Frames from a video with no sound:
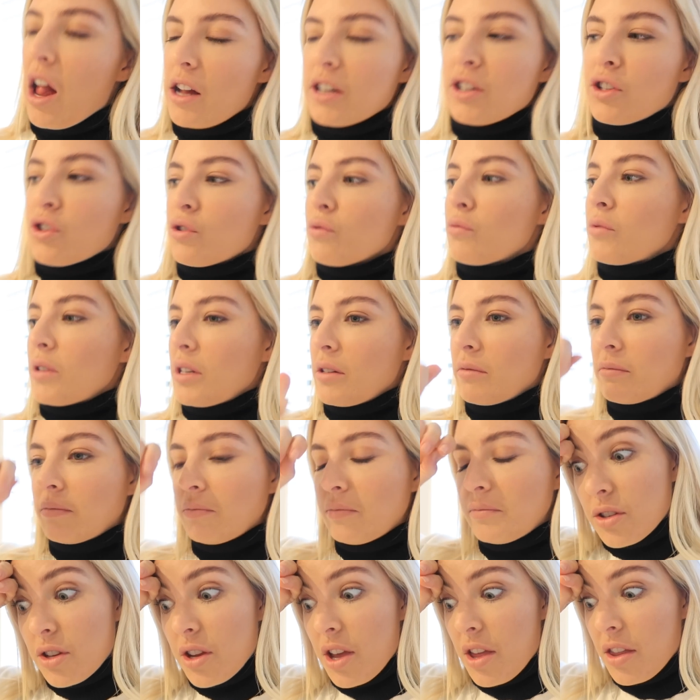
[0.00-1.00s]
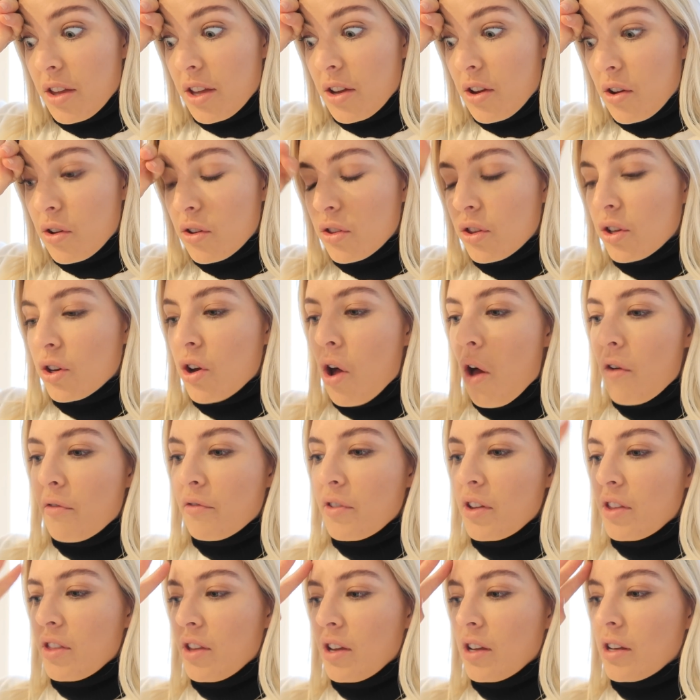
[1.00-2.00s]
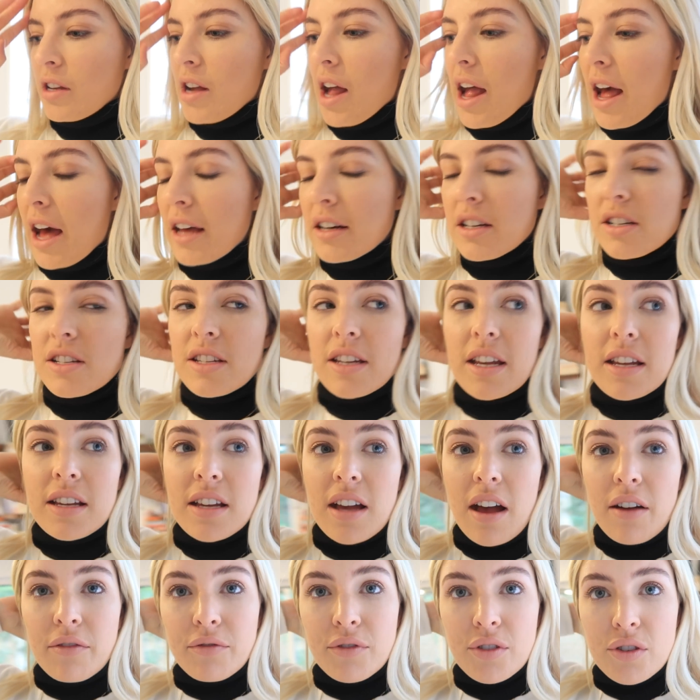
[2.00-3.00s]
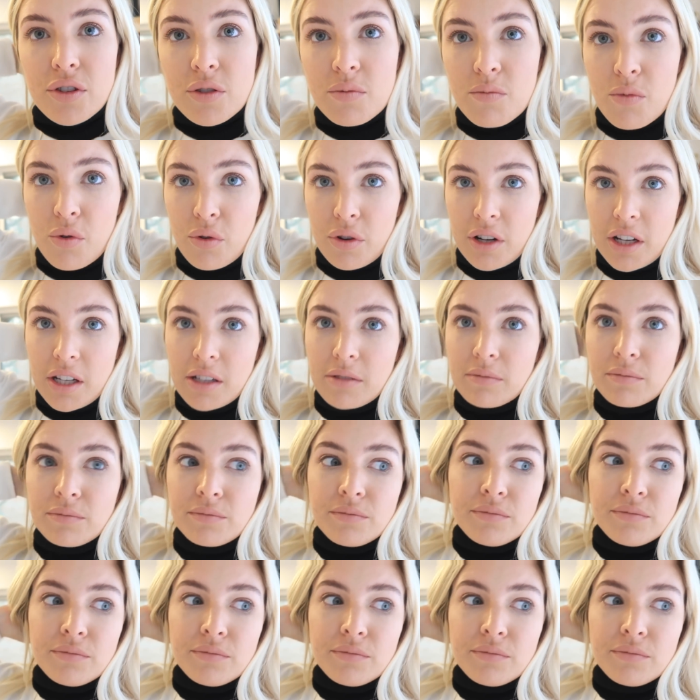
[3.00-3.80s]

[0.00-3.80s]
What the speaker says: It's a win. So yeah, the coffee thing. I had a decaf this morning